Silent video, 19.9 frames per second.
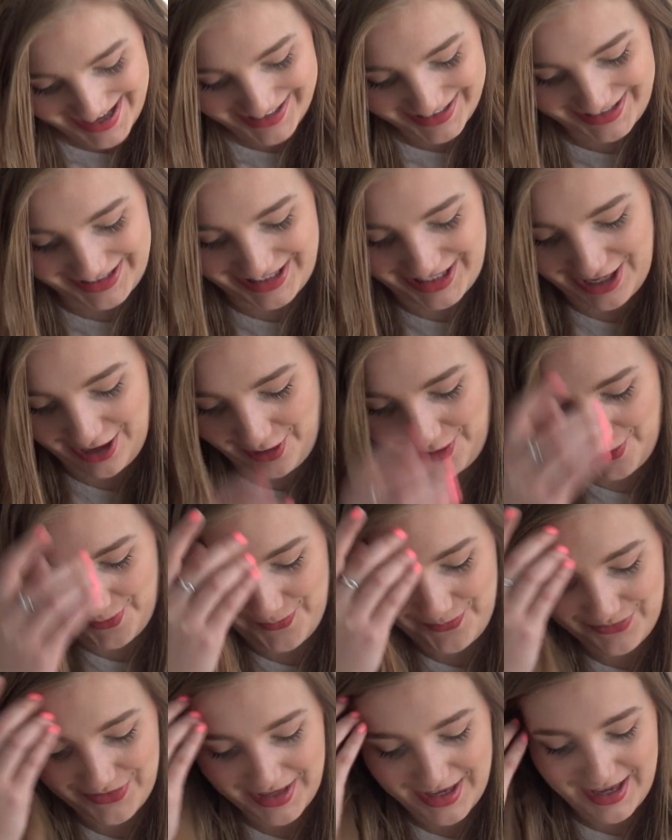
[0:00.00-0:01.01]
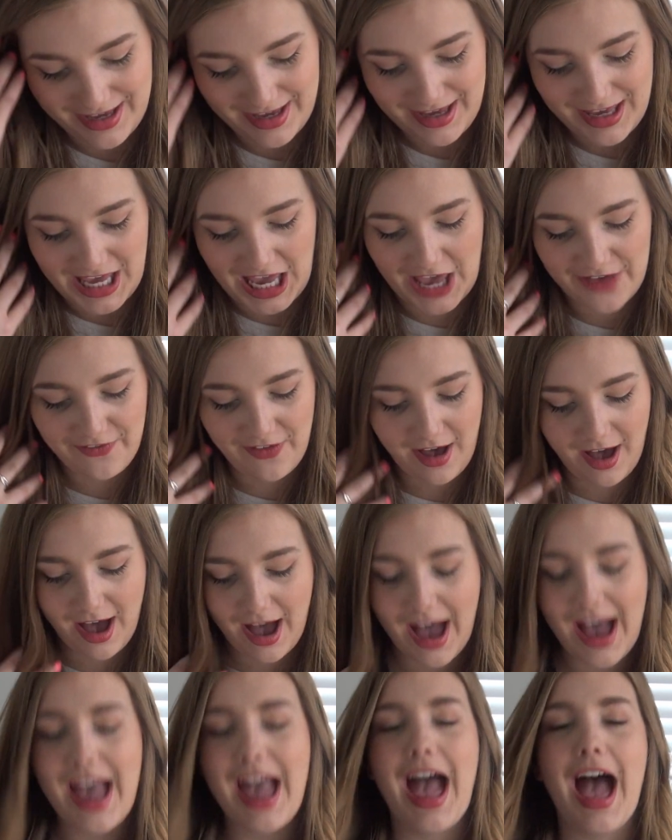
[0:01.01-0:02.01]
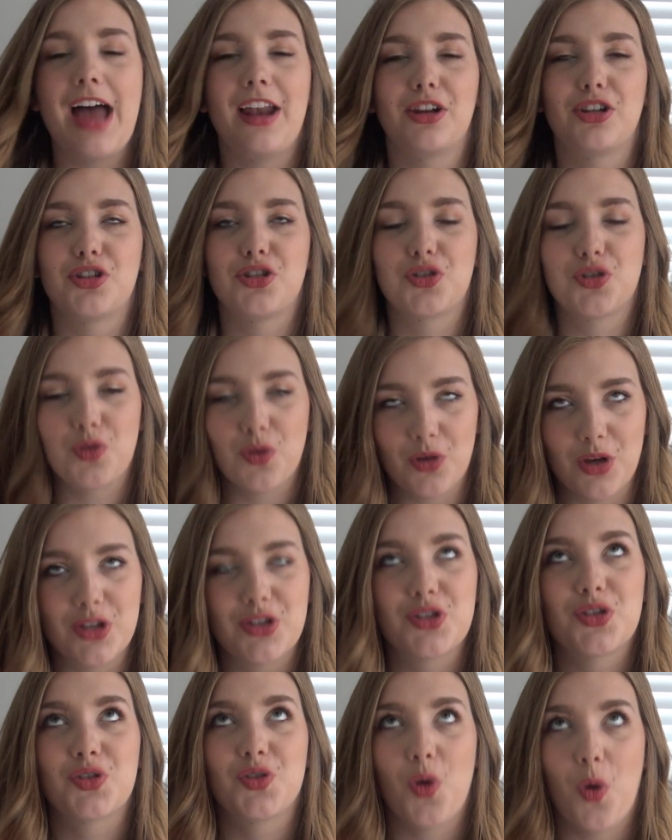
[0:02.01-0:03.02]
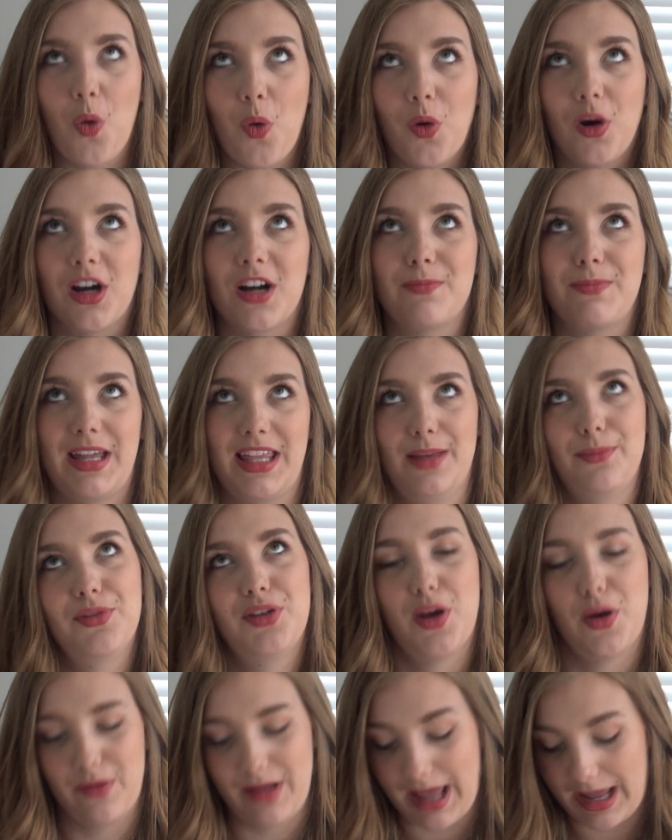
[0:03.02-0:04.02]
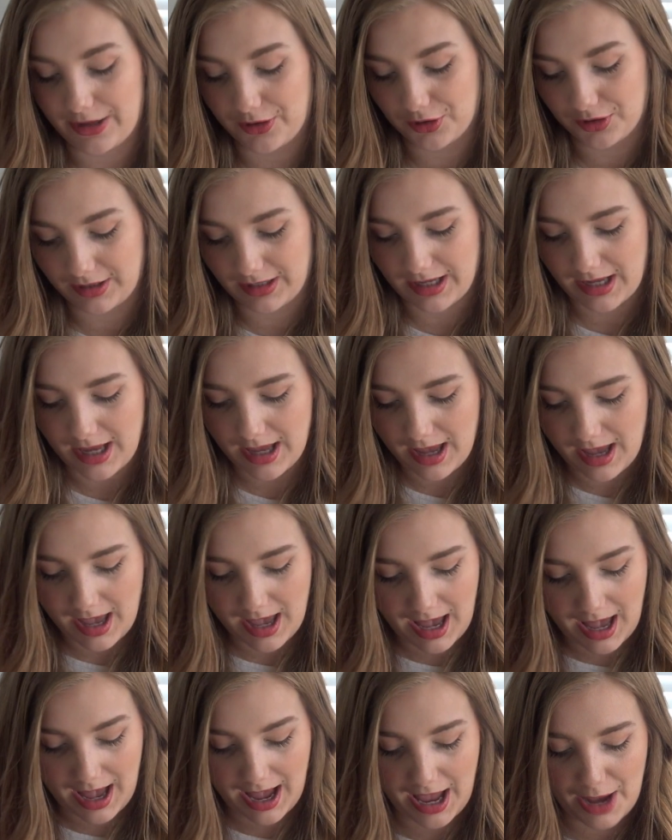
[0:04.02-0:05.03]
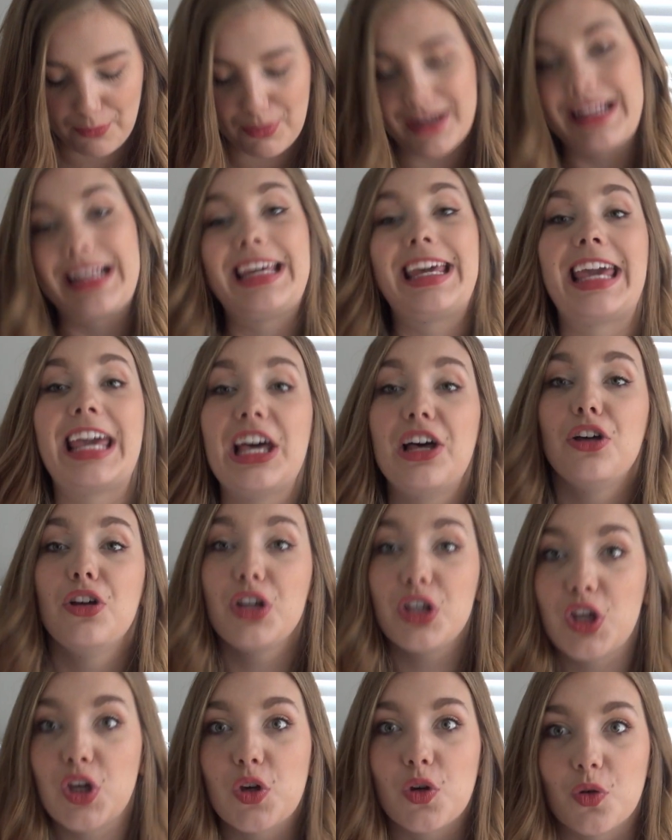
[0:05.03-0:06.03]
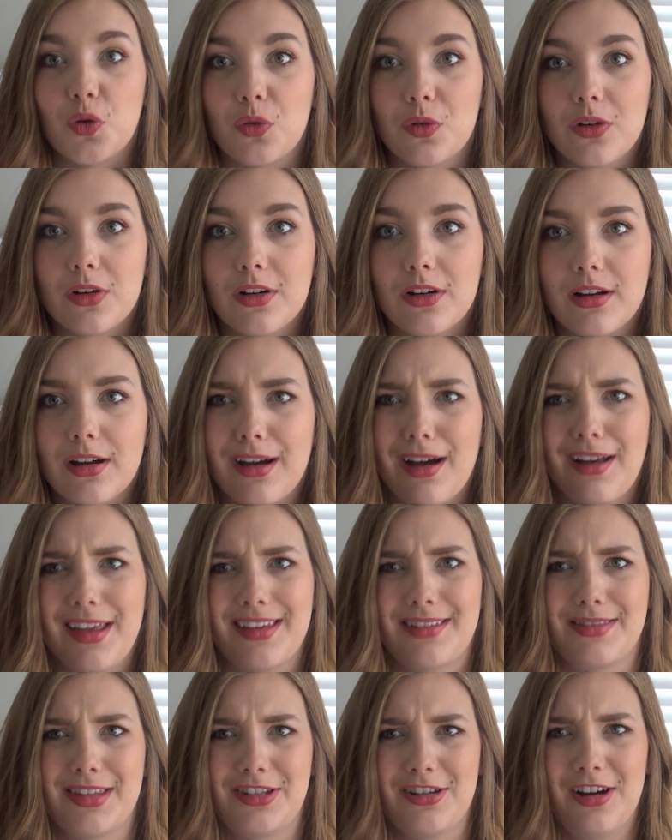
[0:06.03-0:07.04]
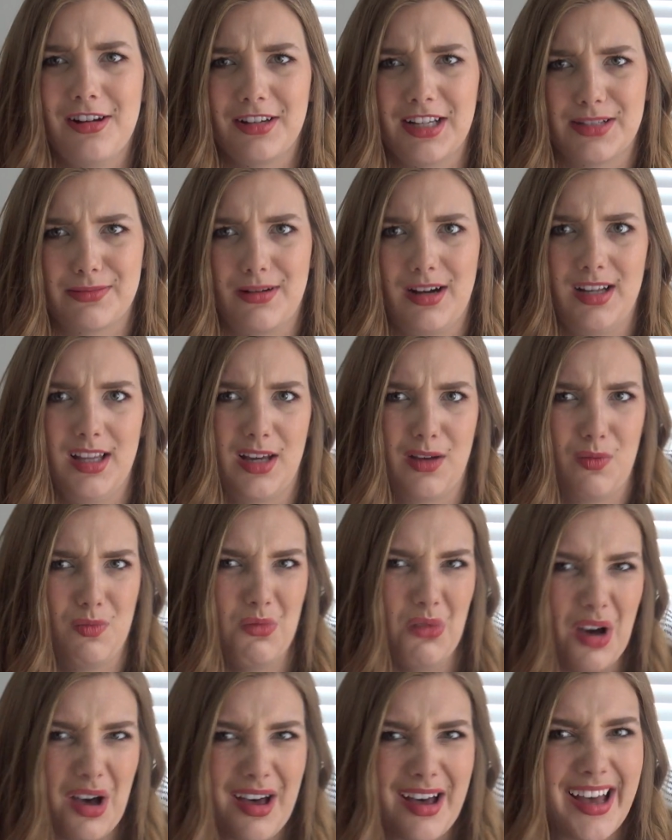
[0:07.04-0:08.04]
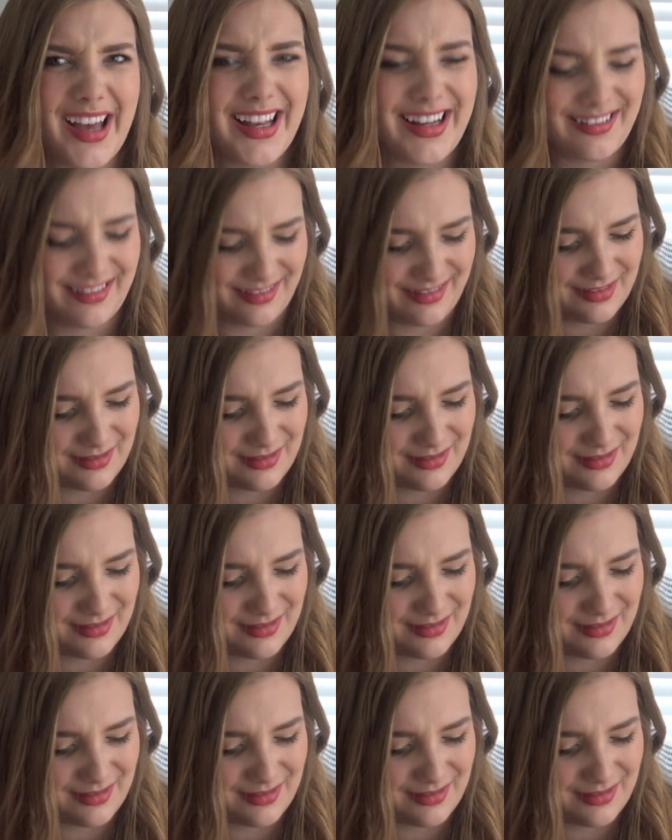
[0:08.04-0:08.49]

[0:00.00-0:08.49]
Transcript: So, if I had a sword, Balaam shouted angrily, I would kill you. Like, the donkey's probably like, what?